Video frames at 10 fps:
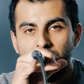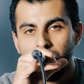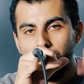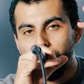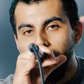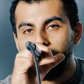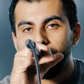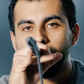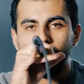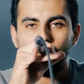Great matter.
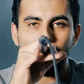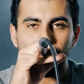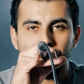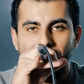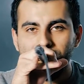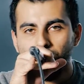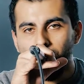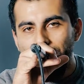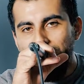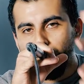Kilo Artefacto
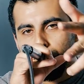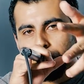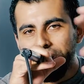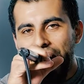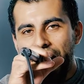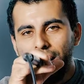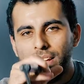out. Blah.